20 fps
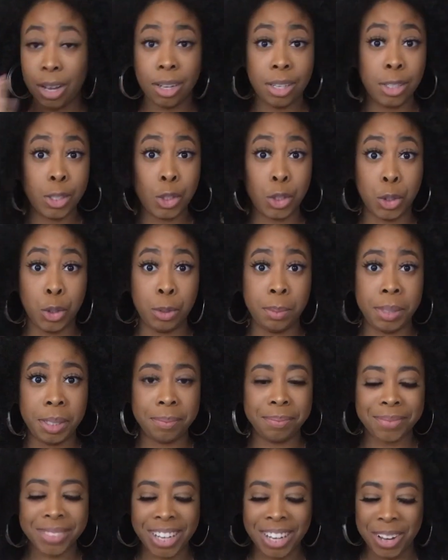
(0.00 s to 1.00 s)
Excuse me.
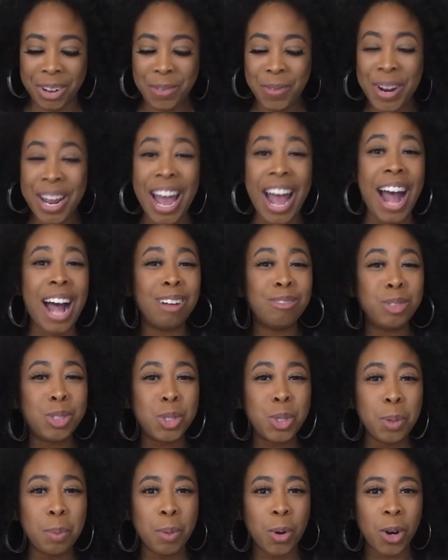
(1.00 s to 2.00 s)
We have
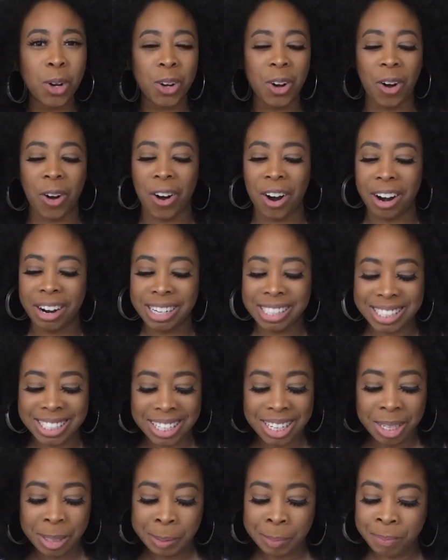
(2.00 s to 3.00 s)
two more cards
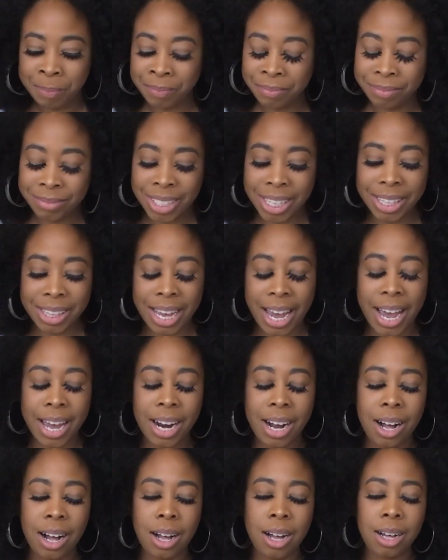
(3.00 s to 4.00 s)
that